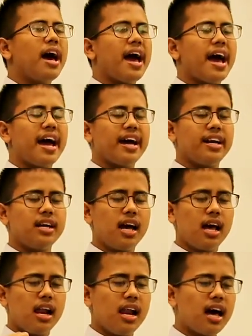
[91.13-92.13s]

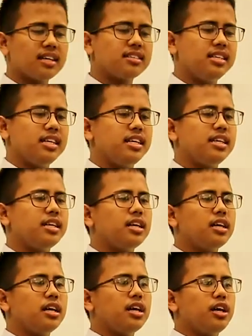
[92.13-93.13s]
And lastly,
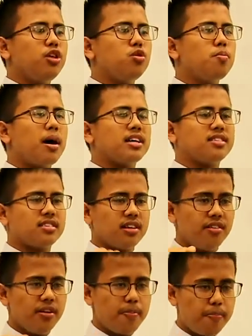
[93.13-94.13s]
you must
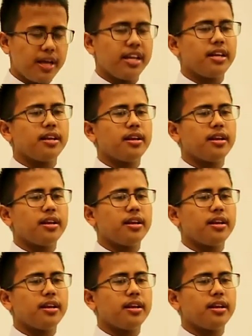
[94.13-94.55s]
repeat.